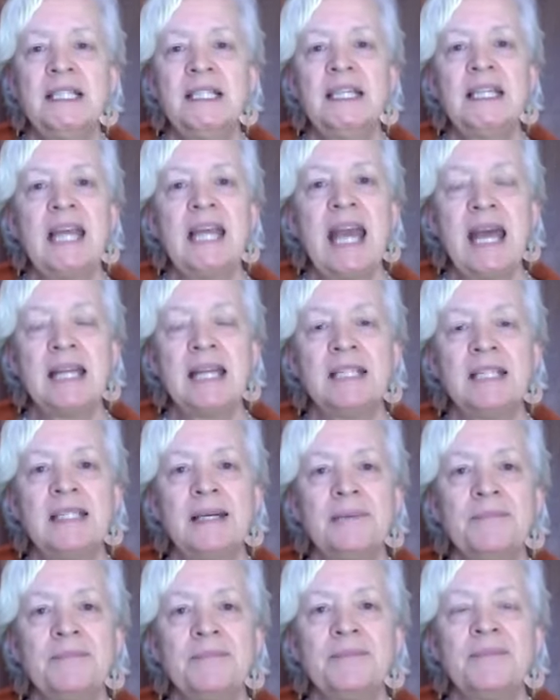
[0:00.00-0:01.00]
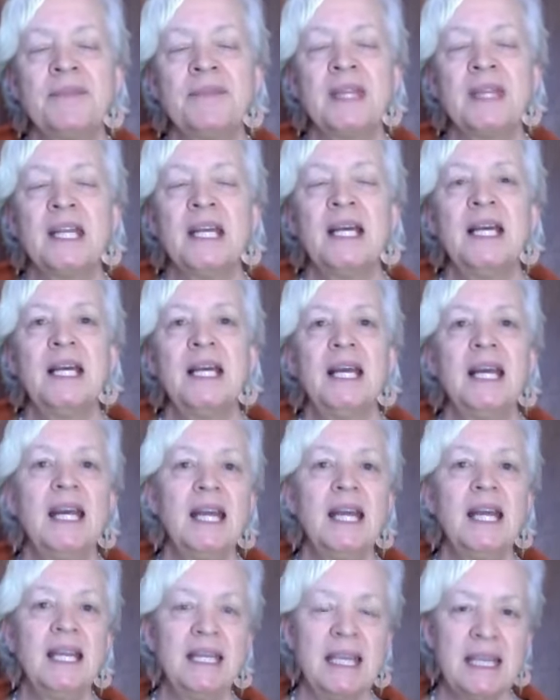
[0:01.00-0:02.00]
in Canada
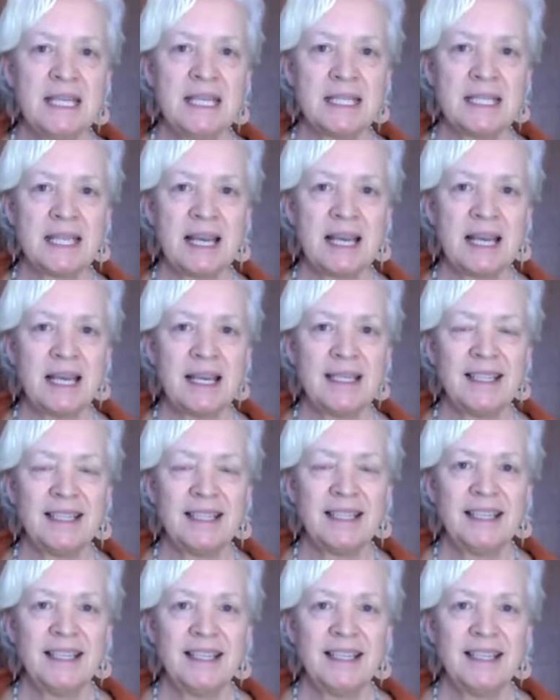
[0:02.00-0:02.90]
and he said,